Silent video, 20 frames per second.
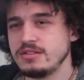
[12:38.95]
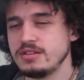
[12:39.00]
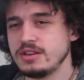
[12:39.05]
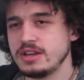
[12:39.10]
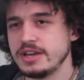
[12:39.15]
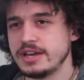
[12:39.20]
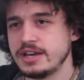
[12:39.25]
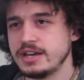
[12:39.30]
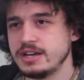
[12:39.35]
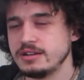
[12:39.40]

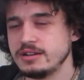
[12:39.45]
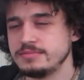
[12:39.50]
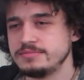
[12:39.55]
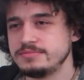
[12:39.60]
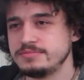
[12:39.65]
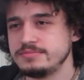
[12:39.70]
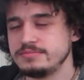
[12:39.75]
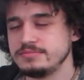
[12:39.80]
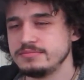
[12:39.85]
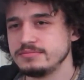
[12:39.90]
What
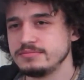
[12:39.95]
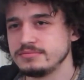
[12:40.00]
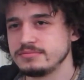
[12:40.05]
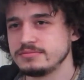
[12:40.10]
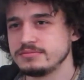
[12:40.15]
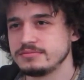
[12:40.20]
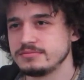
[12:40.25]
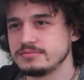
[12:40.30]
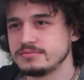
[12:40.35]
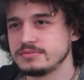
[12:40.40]

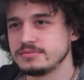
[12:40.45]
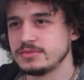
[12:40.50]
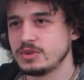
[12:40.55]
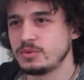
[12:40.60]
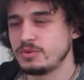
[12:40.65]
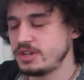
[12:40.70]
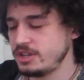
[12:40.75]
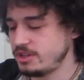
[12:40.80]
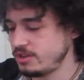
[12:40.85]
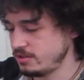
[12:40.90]

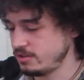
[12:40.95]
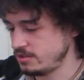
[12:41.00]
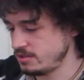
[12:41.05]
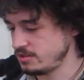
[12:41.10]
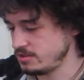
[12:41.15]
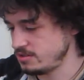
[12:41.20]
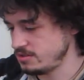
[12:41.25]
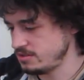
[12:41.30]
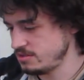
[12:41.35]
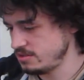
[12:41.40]
do you call it?
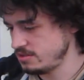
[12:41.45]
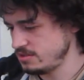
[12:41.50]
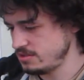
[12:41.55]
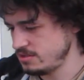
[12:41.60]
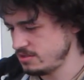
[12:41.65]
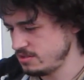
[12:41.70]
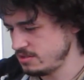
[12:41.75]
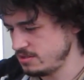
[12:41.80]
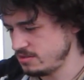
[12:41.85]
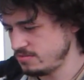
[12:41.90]

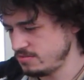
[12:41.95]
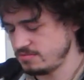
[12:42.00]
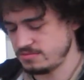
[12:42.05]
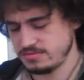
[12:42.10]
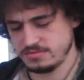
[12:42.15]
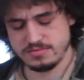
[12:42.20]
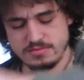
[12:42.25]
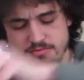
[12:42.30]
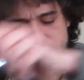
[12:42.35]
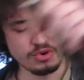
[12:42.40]

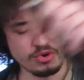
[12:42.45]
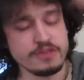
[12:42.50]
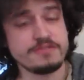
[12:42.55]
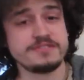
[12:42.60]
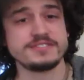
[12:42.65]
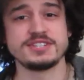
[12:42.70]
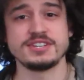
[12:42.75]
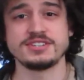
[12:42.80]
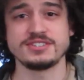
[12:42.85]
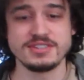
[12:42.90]
Proof
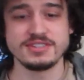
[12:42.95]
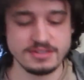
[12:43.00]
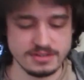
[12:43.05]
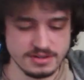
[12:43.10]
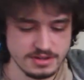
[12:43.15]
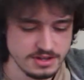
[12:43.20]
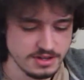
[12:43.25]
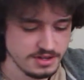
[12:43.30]
assistant.